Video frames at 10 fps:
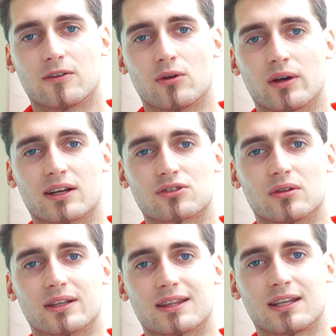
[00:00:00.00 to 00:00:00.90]
no
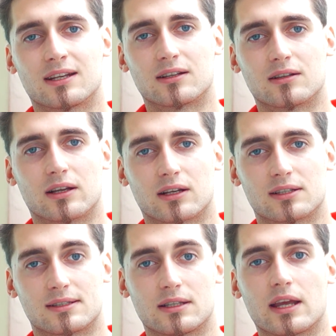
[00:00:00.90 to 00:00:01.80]
actual thing like a
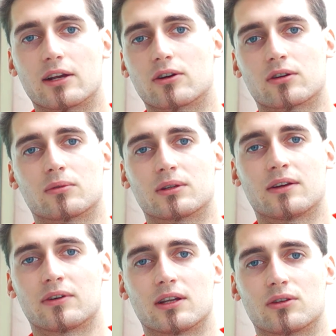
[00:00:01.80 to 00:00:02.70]
snake or
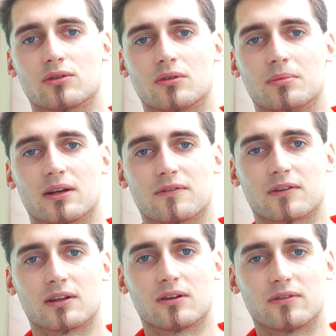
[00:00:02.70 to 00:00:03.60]
whatever that you would be
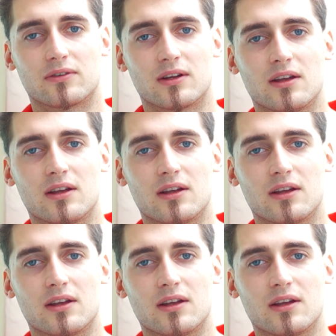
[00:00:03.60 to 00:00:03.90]
afraid of